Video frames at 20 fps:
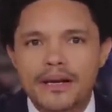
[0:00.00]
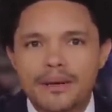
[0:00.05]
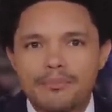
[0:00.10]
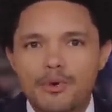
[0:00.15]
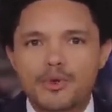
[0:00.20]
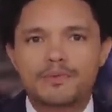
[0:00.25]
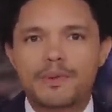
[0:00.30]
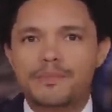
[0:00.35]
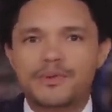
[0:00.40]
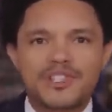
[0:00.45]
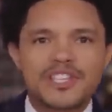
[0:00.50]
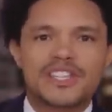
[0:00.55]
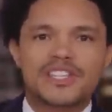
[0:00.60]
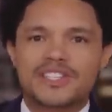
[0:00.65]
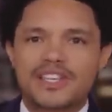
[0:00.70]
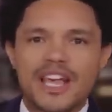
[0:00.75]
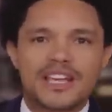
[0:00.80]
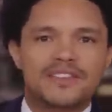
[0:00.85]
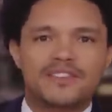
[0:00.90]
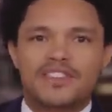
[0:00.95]
Most people see the
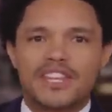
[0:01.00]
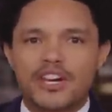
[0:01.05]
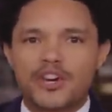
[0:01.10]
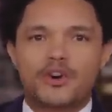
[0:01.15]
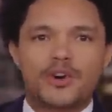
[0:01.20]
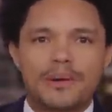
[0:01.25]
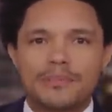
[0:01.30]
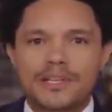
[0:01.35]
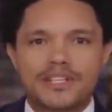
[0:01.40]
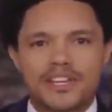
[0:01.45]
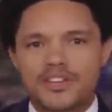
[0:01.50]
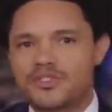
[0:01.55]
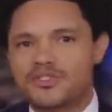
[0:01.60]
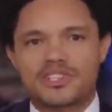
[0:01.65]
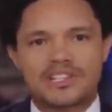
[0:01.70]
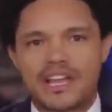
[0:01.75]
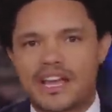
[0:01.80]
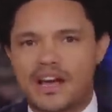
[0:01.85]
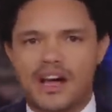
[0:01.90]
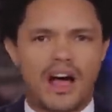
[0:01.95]
size of the agreements and you're
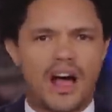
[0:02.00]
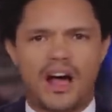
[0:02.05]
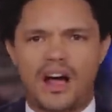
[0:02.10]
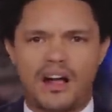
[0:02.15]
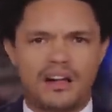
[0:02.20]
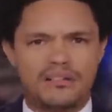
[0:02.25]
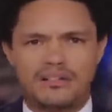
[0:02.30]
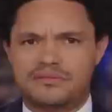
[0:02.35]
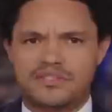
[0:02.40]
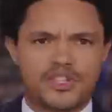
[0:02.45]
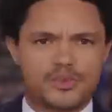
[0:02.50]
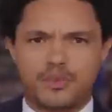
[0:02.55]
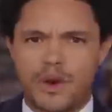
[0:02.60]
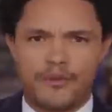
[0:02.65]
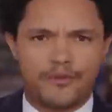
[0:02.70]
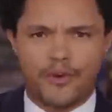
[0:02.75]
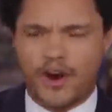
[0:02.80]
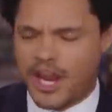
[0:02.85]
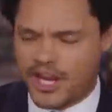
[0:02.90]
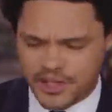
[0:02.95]
just like, oh, ah, I'll just wait
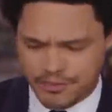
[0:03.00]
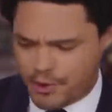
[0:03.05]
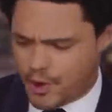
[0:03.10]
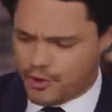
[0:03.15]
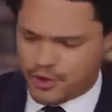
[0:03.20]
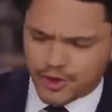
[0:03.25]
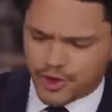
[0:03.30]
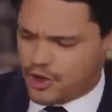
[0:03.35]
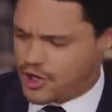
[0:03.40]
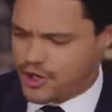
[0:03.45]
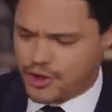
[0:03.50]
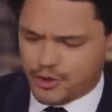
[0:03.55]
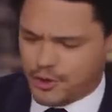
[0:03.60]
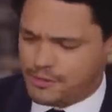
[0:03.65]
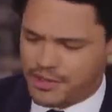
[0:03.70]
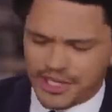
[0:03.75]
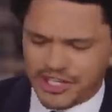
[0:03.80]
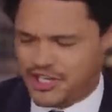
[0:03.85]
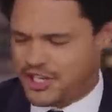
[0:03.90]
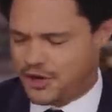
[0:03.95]
for HBO to turn it into a
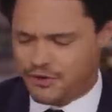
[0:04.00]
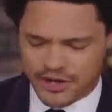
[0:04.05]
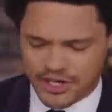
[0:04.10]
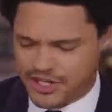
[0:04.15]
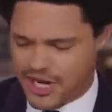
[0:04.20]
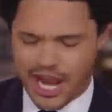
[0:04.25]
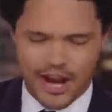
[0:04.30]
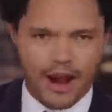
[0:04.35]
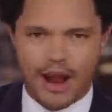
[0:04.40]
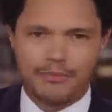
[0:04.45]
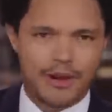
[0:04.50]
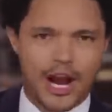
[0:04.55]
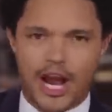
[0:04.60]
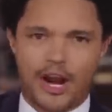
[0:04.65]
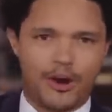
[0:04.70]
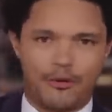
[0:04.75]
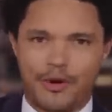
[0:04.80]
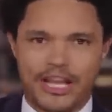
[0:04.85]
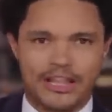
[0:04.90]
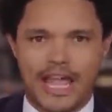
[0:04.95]
miniseries. I, I'm not
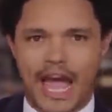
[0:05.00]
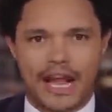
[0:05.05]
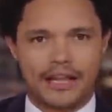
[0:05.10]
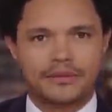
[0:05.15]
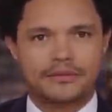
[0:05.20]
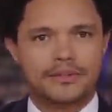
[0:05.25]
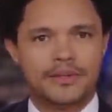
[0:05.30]
gonna read that.